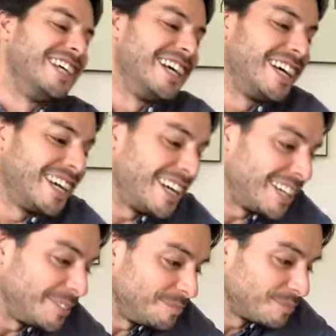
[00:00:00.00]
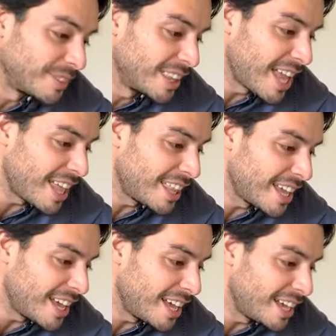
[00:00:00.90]

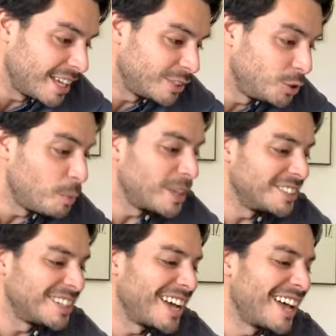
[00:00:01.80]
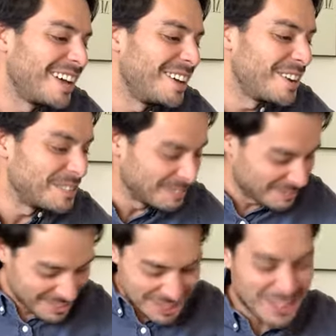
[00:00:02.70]
Nadia, Sumancha,
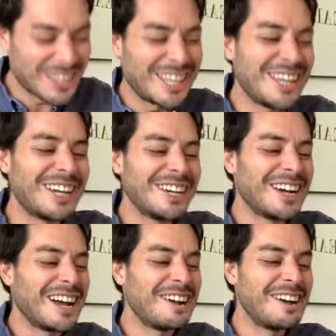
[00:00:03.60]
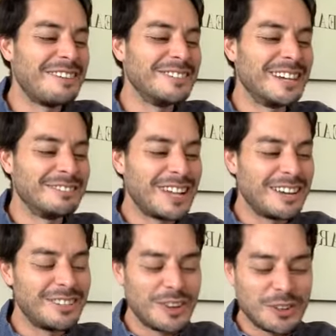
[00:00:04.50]
you're here. I
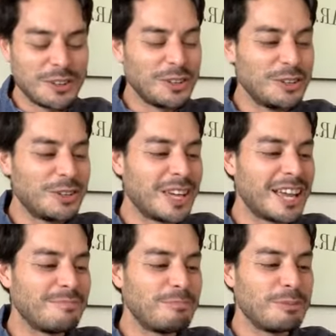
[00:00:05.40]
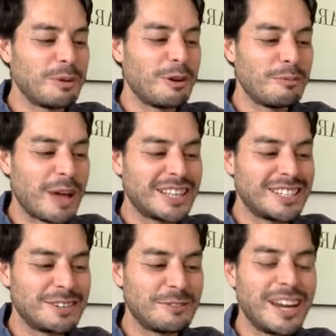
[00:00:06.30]
know you can't prepare
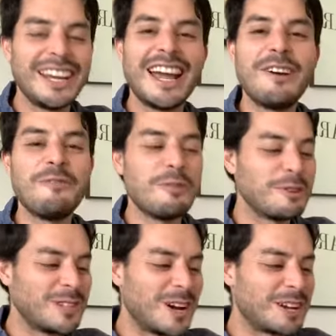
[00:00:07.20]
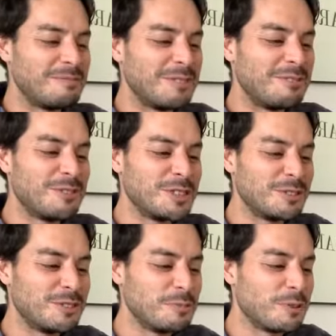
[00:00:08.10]
matcha right now. We were talking before, she
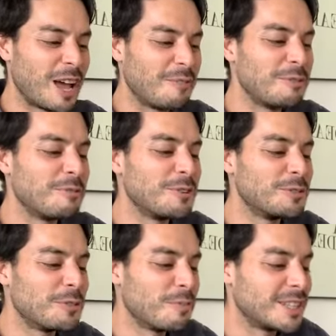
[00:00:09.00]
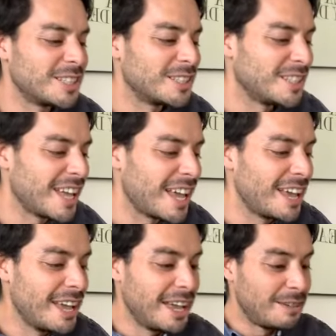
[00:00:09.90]
was super happy we were doing matcha
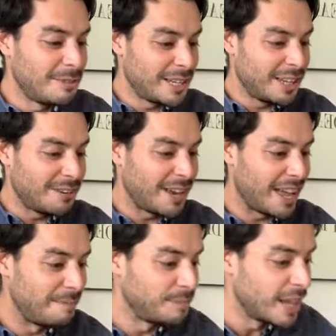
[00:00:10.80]
today, but here I am.